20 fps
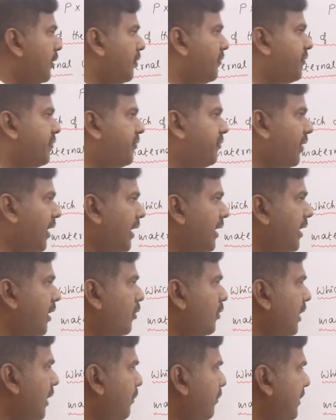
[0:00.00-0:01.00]
to find
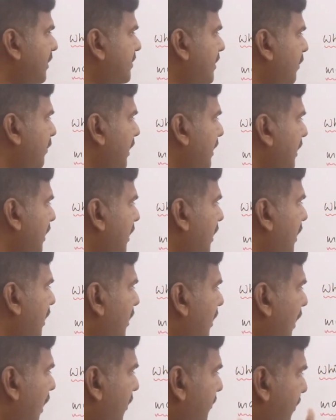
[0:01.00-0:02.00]
out M is the maternal
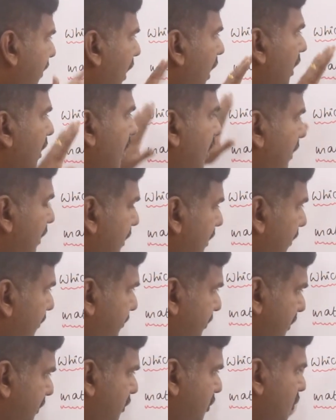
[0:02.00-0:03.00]
uncle of R in the
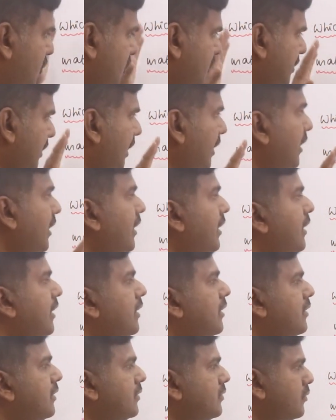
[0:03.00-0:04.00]
first question.
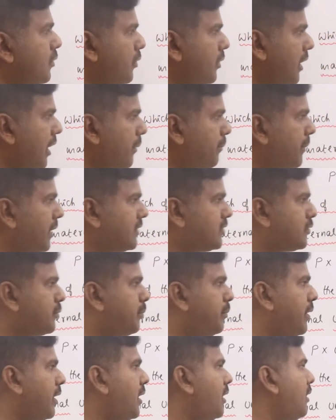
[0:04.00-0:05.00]
So M
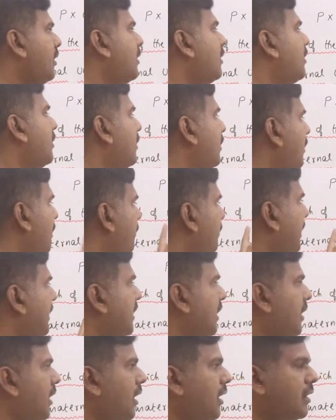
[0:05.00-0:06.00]
must be
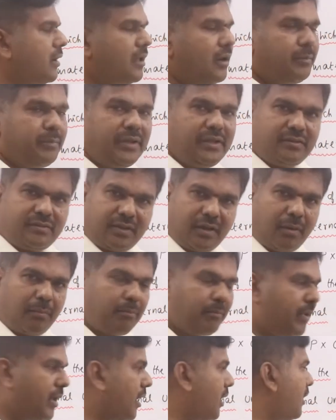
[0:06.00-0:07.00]
maternal uncle means a
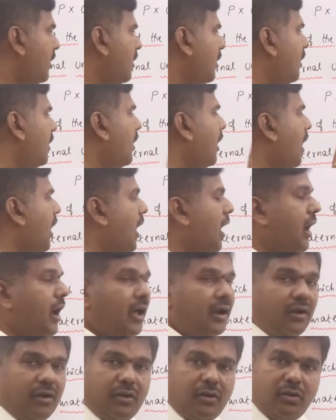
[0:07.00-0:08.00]
male.
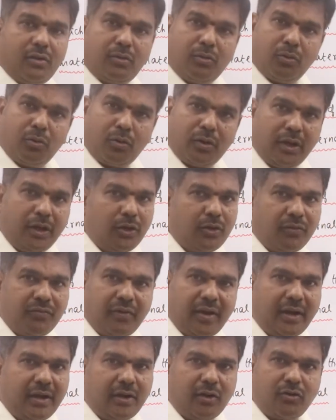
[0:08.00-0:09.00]
R, no need to
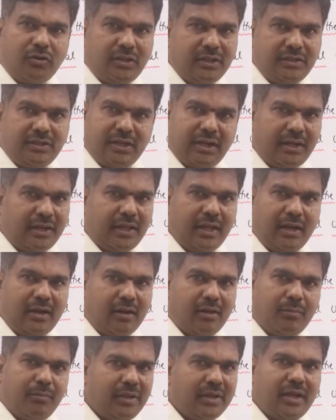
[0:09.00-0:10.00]
find out the
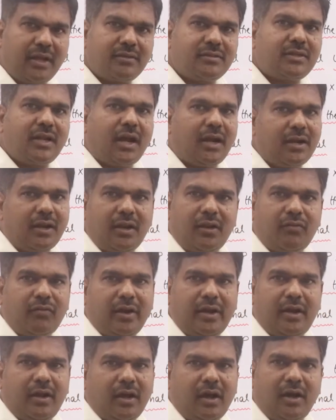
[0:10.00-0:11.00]
gender because not
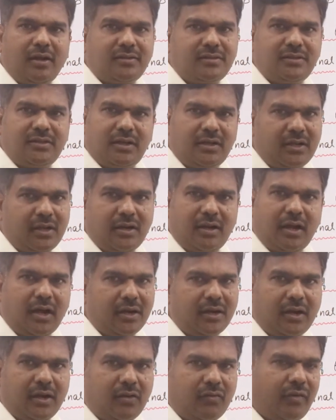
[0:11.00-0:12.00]
required. R's gender
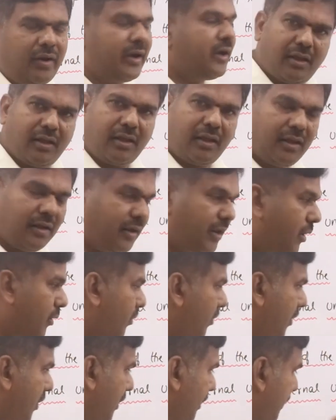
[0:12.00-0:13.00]
not required. Now